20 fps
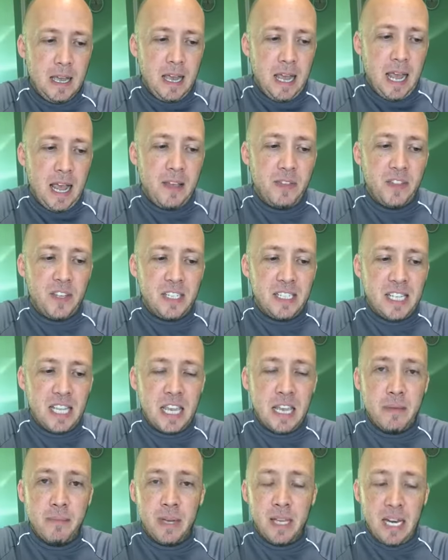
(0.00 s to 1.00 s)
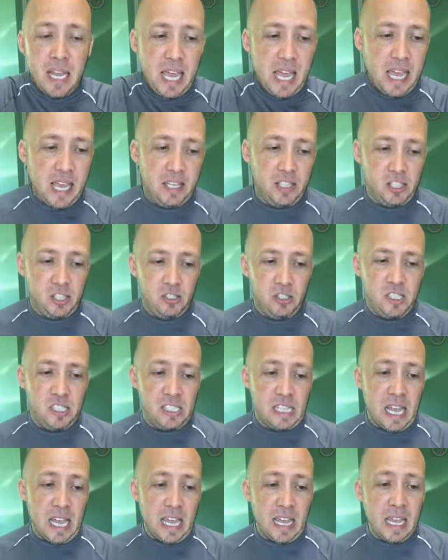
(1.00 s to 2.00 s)
And the demon answered,
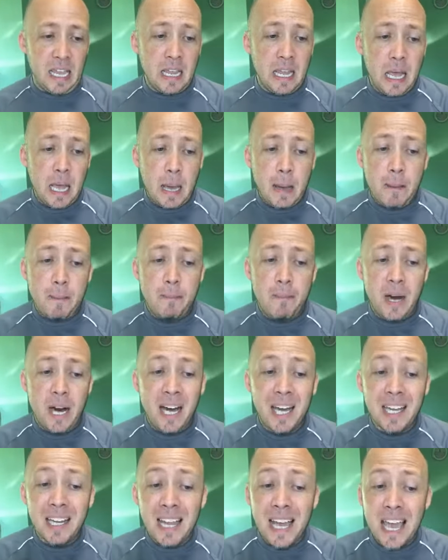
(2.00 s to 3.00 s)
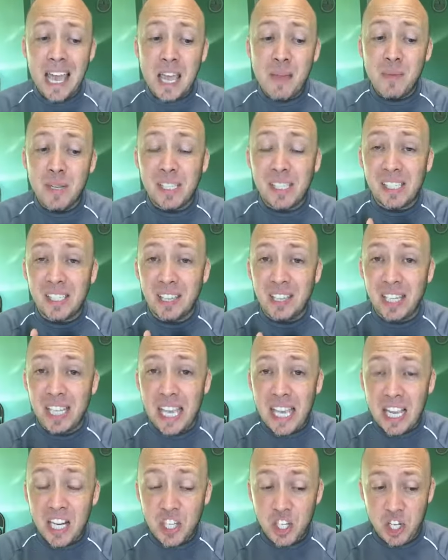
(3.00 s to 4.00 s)
saying, My name is
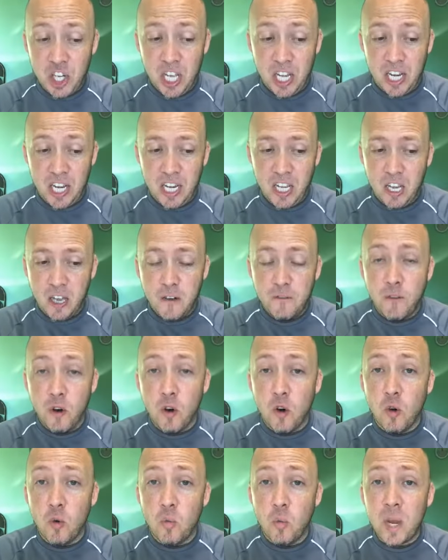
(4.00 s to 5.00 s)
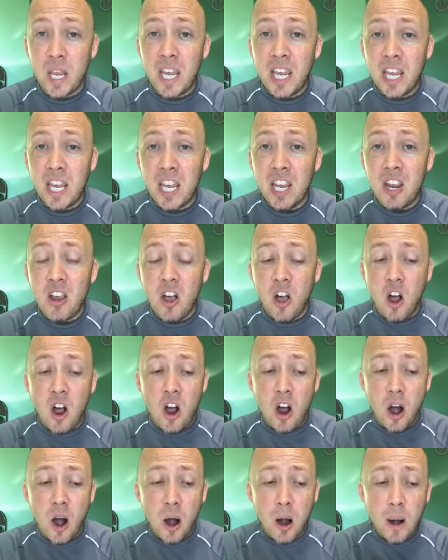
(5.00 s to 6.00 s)
Legion for we
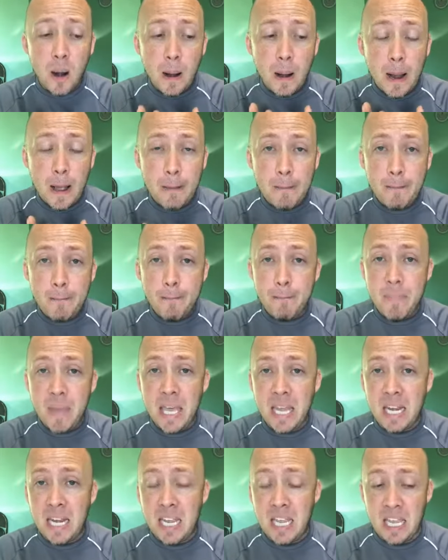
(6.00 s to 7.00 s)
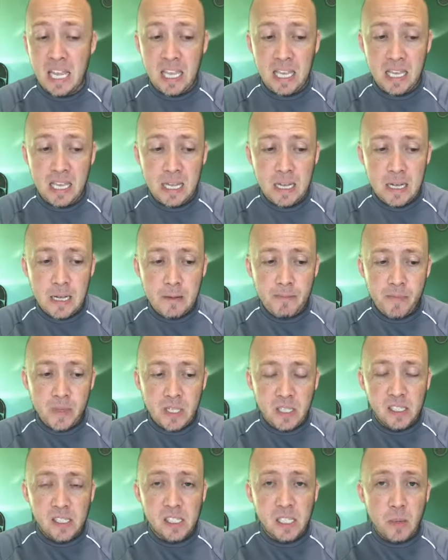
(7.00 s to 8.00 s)
are many.
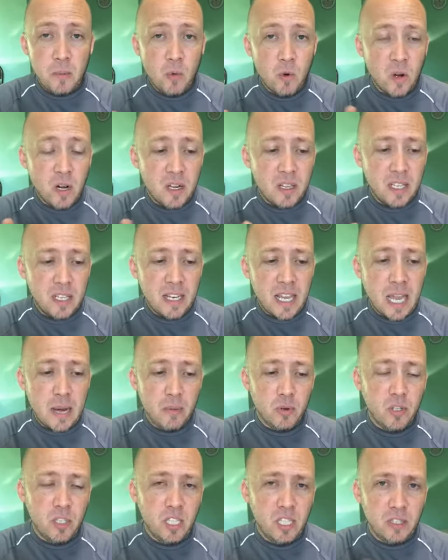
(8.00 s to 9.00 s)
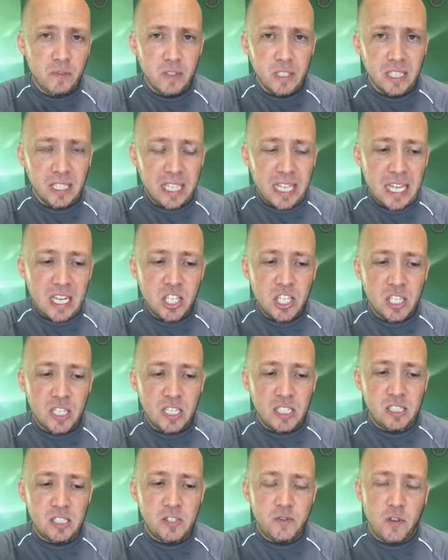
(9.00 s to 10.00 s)
Somewhere in the neighborhood of a legion,
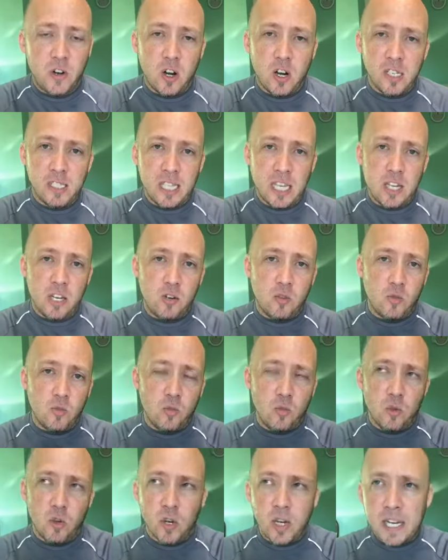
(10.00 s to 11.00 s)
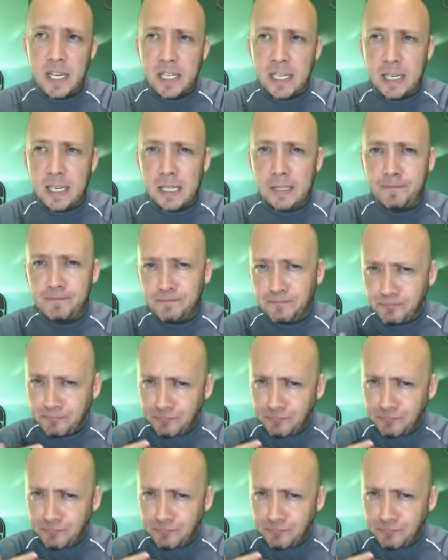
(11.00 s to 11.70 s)
as far as a Greek, uh,